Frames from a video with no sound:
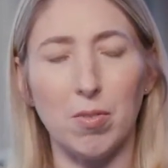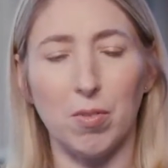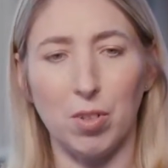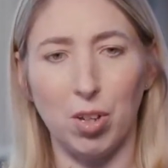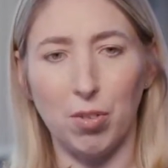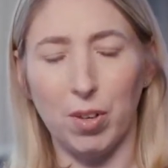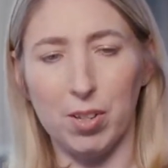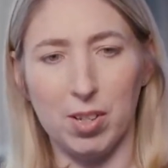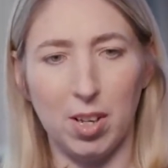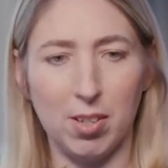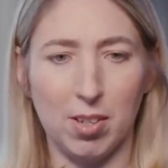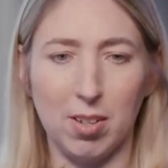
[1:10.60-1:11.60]

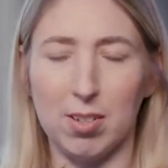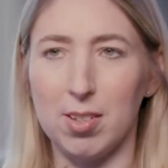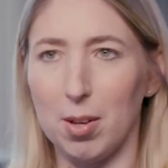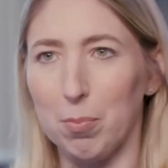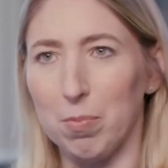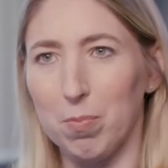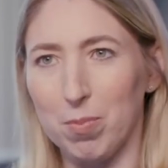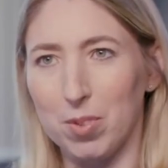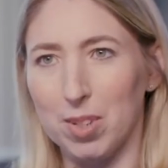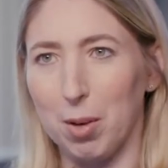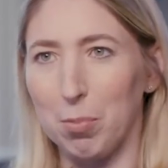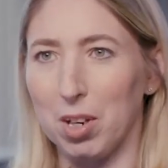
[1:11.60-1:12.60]
universities and the STEM
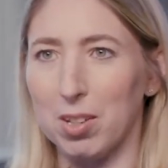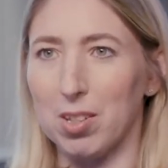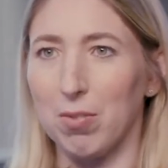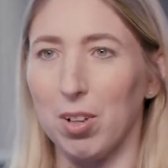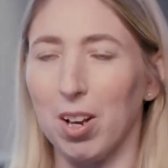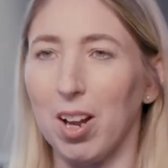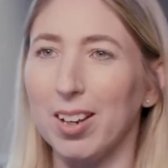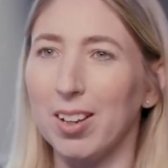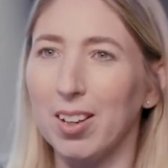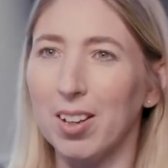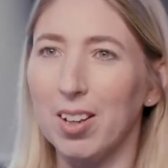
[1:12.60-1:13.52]
subjects, if you like,